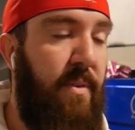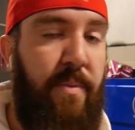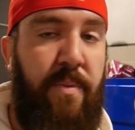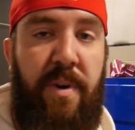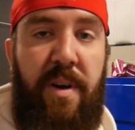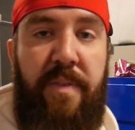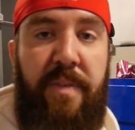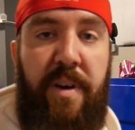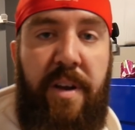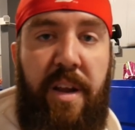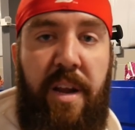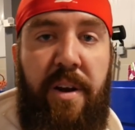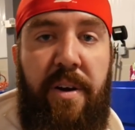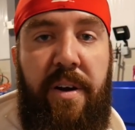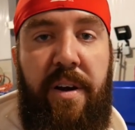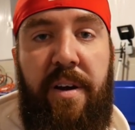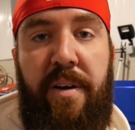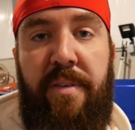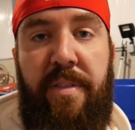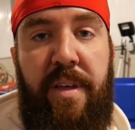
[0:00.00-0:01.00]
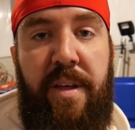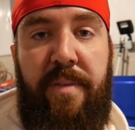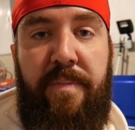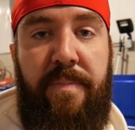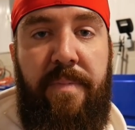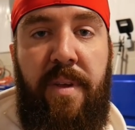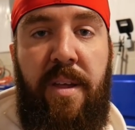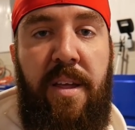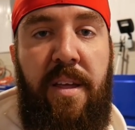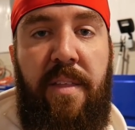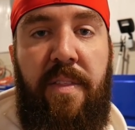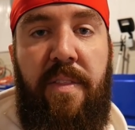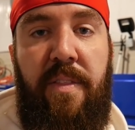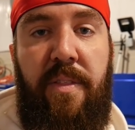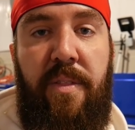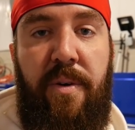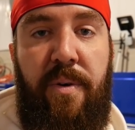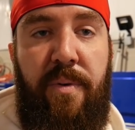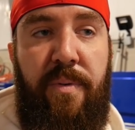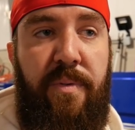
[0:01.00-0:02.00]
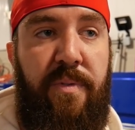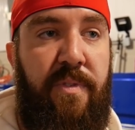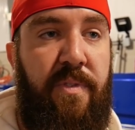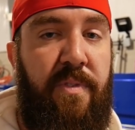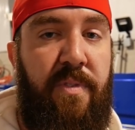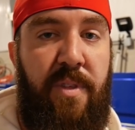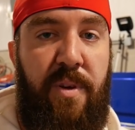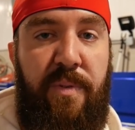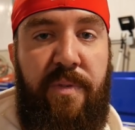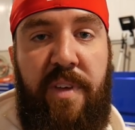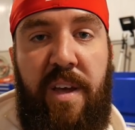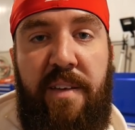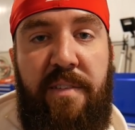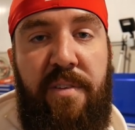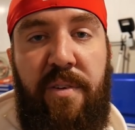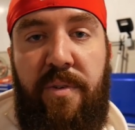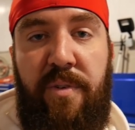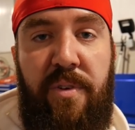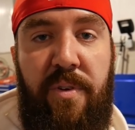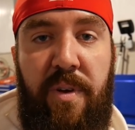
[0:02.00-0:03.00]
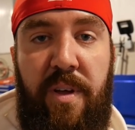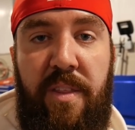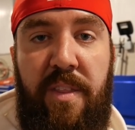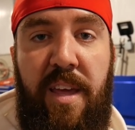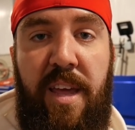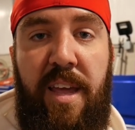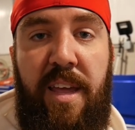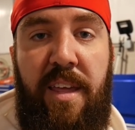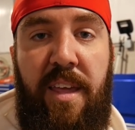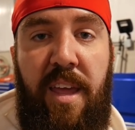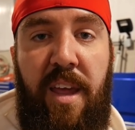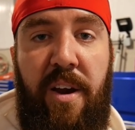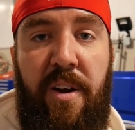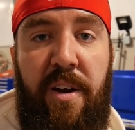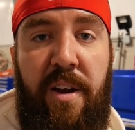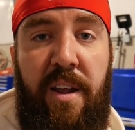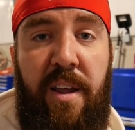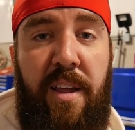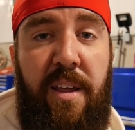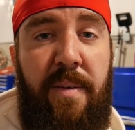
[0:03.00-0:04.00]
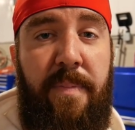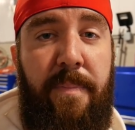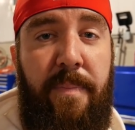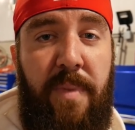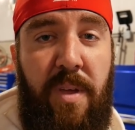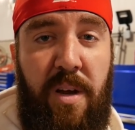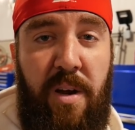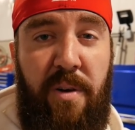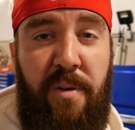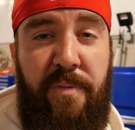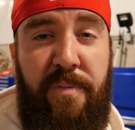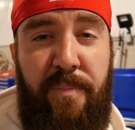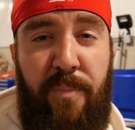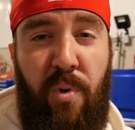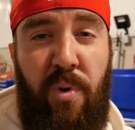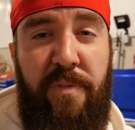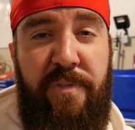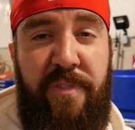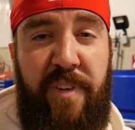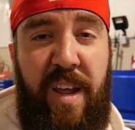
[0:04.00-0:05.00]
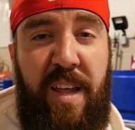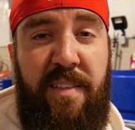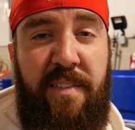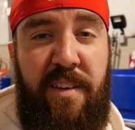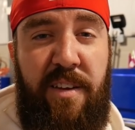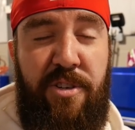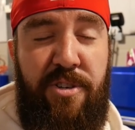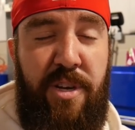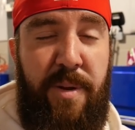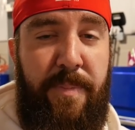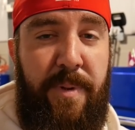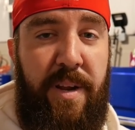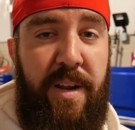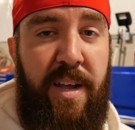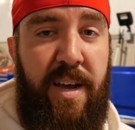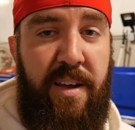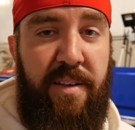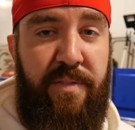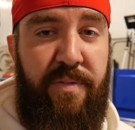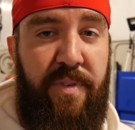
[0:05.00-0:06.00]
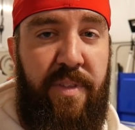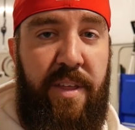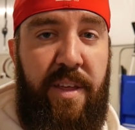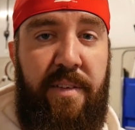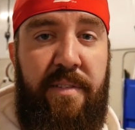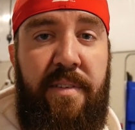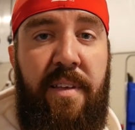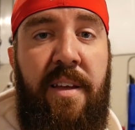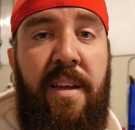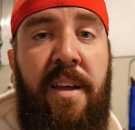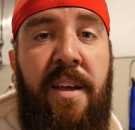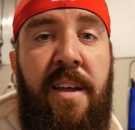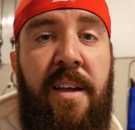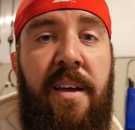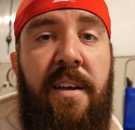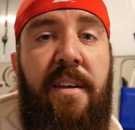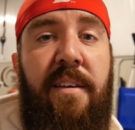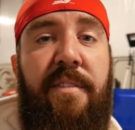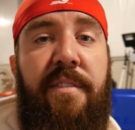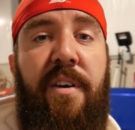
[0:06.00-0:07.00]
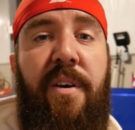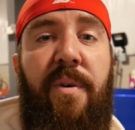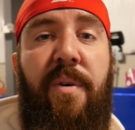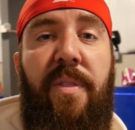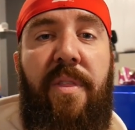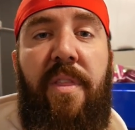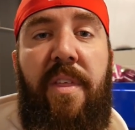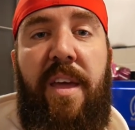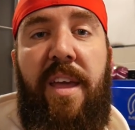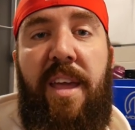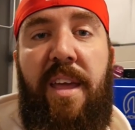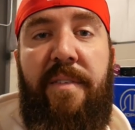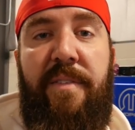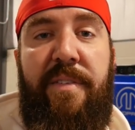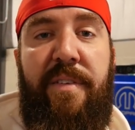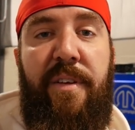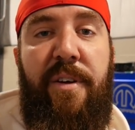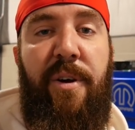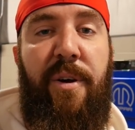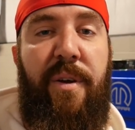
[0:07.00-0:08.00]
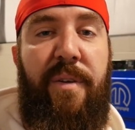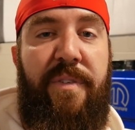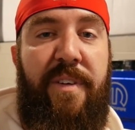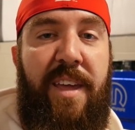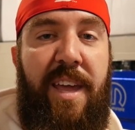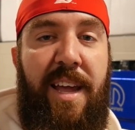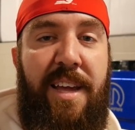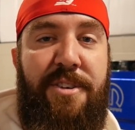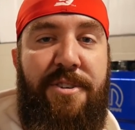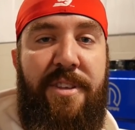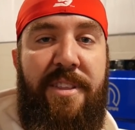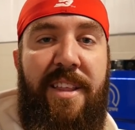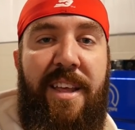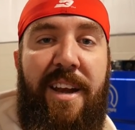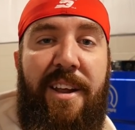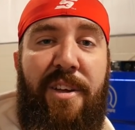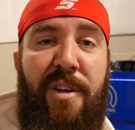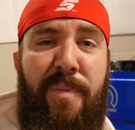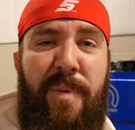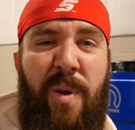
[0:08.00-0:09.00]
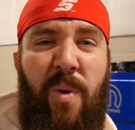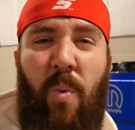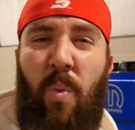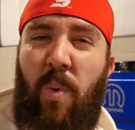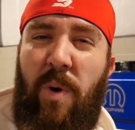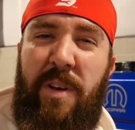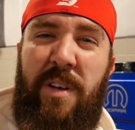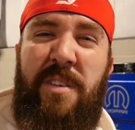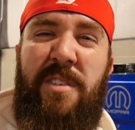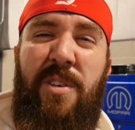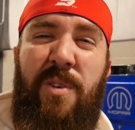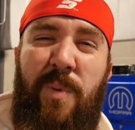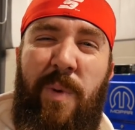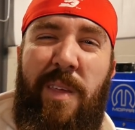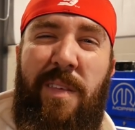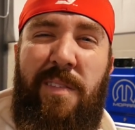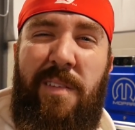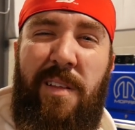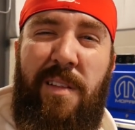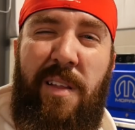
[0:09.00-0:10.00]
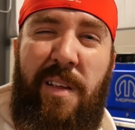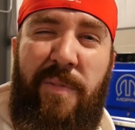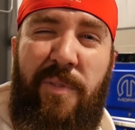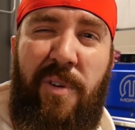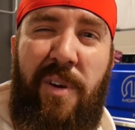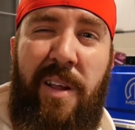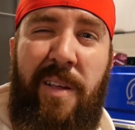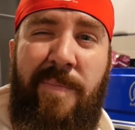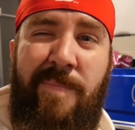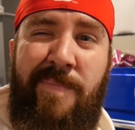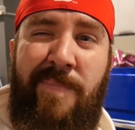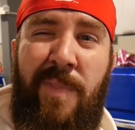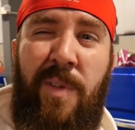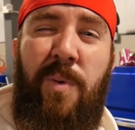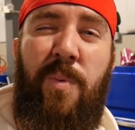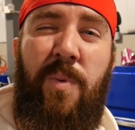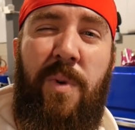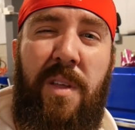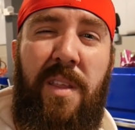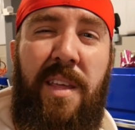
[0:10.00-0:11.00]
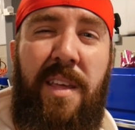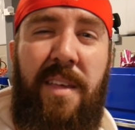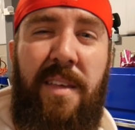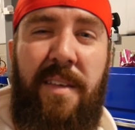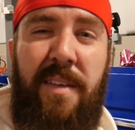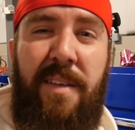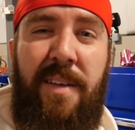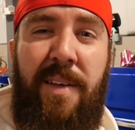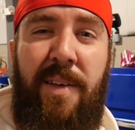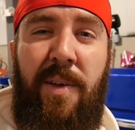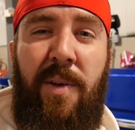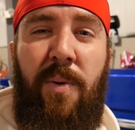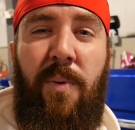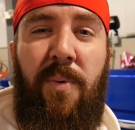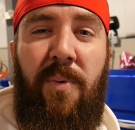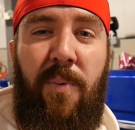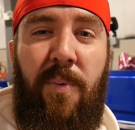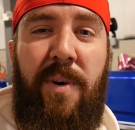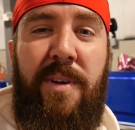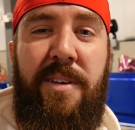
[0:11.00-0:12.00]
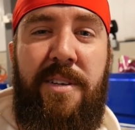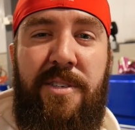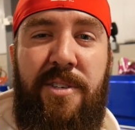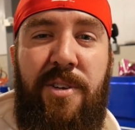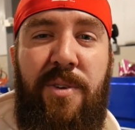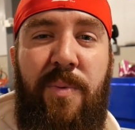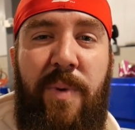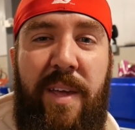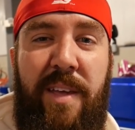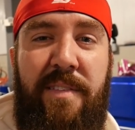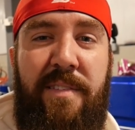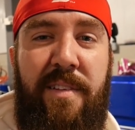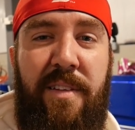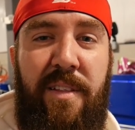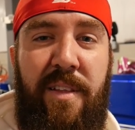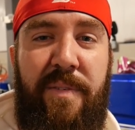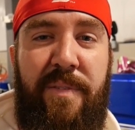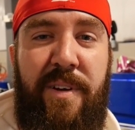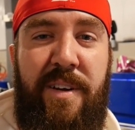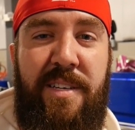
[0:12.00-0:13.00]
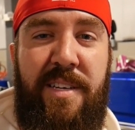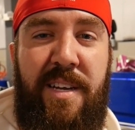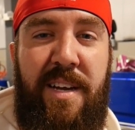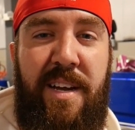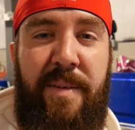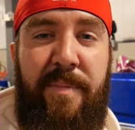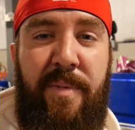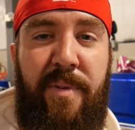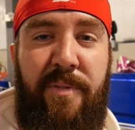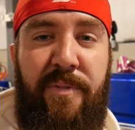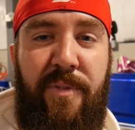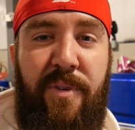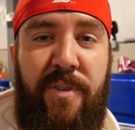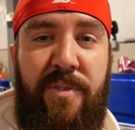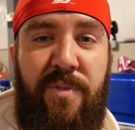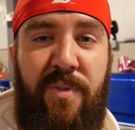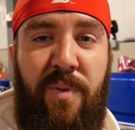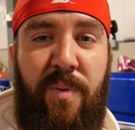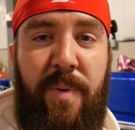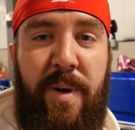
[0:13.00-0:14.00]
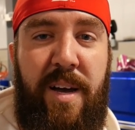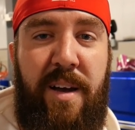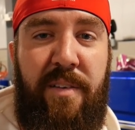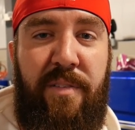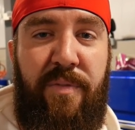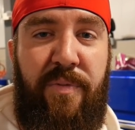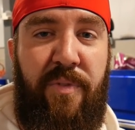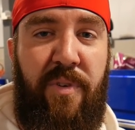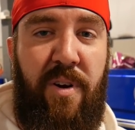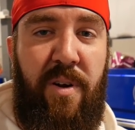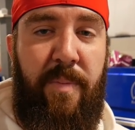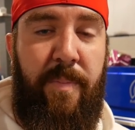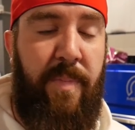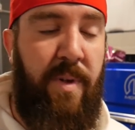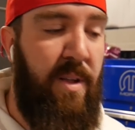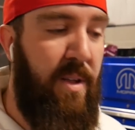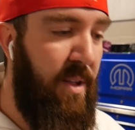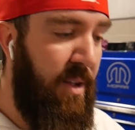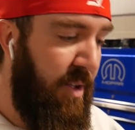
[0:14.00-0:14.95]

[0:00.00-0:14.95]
or whatever carrier. Those guys don't do it. They carry, you know, more fancy shipping guys for these. So they give us a notification that it could be 1 to 2 weeks delivery. Really? 1 to 2 weeks delivery time for a toolbox from